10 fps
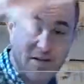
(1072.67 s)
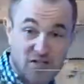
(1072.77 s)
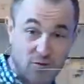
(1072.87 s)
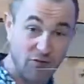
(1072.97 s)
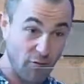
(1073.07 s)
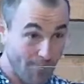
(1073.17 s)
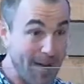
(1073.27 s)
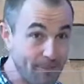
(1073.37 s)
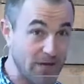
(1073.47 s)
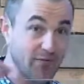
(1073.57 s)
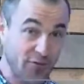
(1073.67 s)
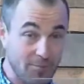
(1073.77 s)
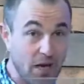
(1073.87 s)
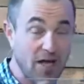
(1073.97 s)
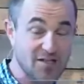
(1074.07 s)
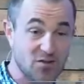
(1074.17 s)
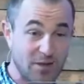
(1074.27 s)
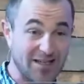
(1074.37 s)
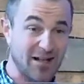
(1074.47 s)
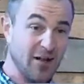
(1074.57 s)
Israel, remember from last
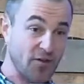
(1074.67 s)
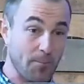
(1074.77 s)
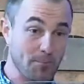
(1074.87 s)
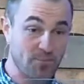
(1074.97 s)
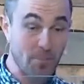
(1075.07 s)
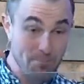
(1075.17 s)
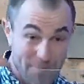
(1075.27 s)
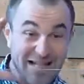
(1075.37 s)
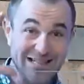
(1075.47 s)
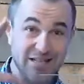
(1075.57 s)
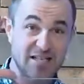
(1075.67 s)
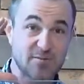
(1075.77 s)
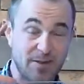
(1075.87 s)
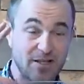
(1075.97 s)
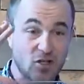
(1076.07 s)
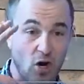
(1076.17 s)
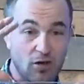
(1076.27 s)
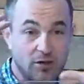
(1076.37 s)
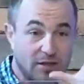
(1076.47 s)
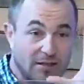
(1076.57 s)
week, the middle has been
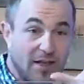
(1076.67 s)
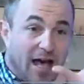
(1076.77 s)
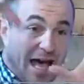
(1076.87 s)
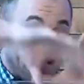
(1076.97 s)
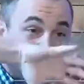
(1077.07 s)
conquered. And